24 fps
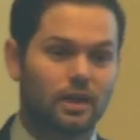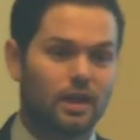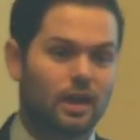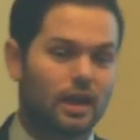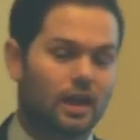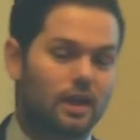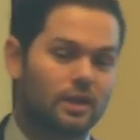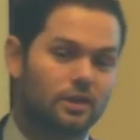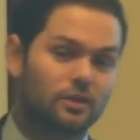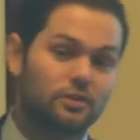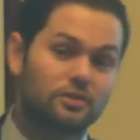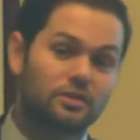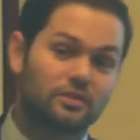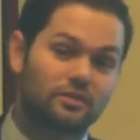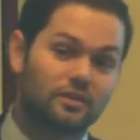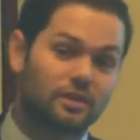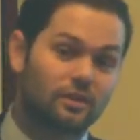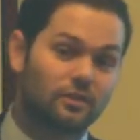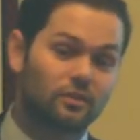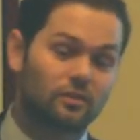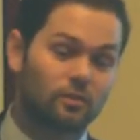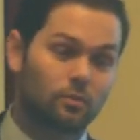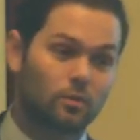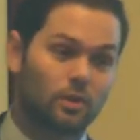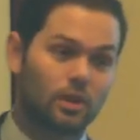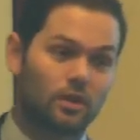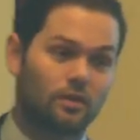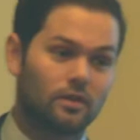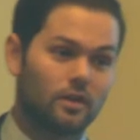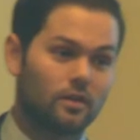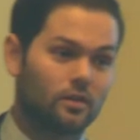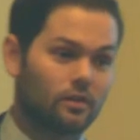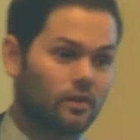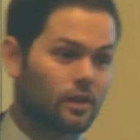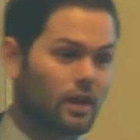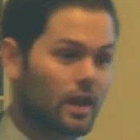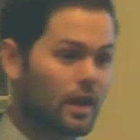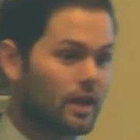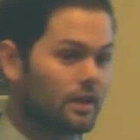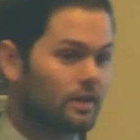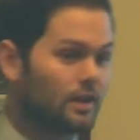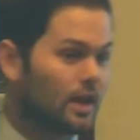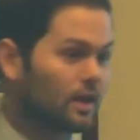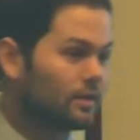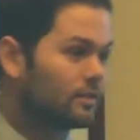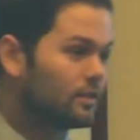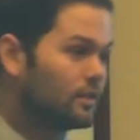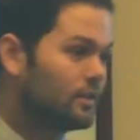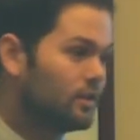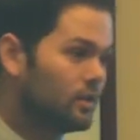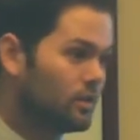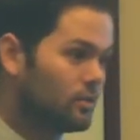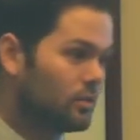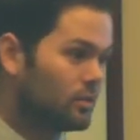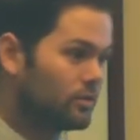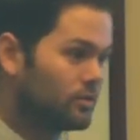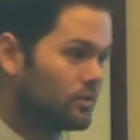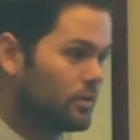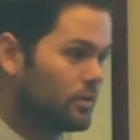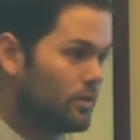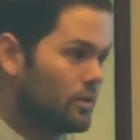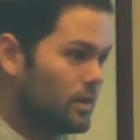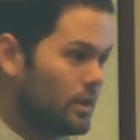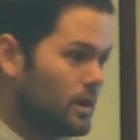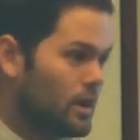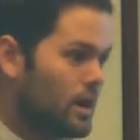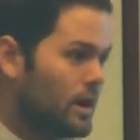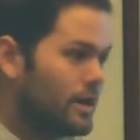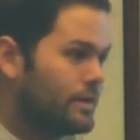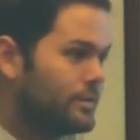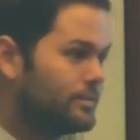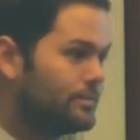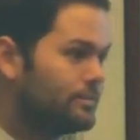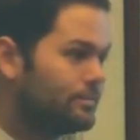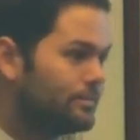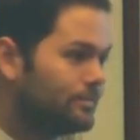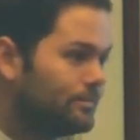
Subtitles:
and you just hear someone on the other line asking you what's going on.